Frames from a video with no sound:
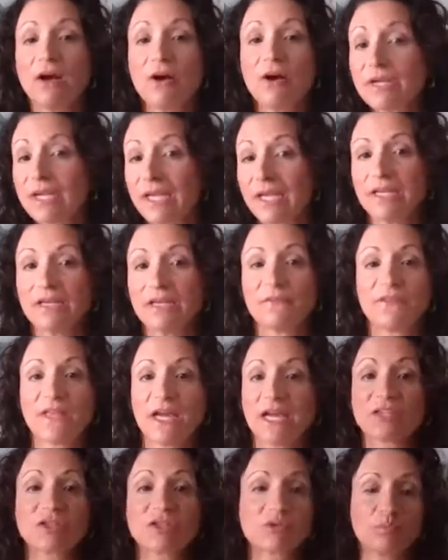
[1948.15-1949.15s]
okay, if
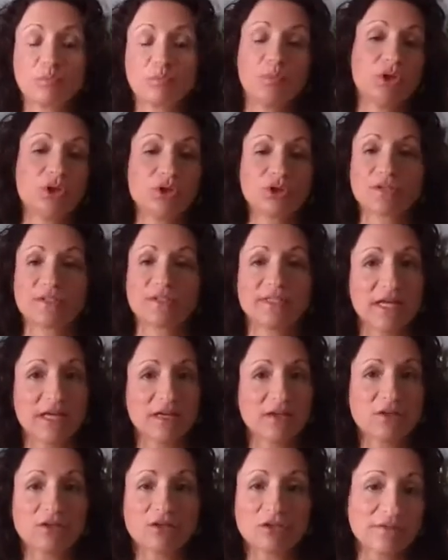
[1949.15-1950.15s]
that's your
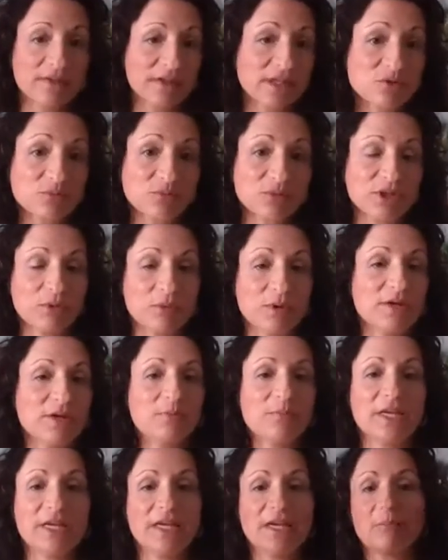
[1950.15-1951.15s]
standard and that's where you want to
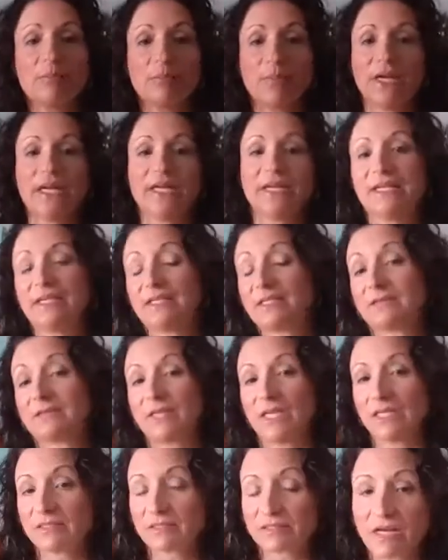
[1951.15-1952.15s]
be, but
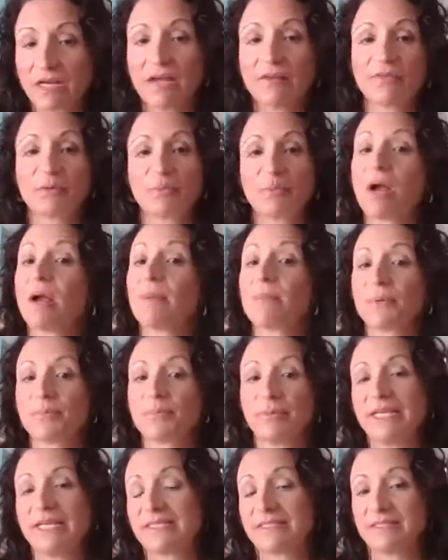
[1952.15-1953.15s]
it's not the proper
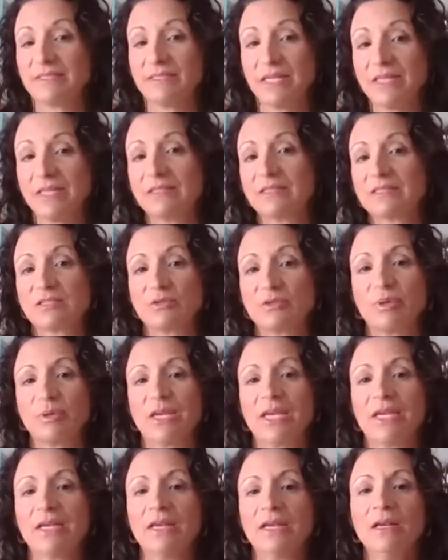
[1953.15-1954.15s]
place it needs to
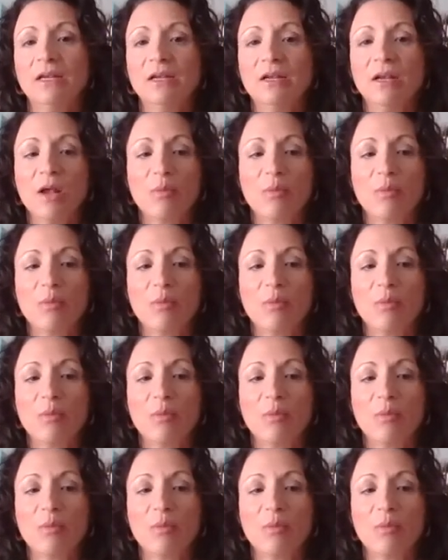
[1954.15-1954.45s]
be.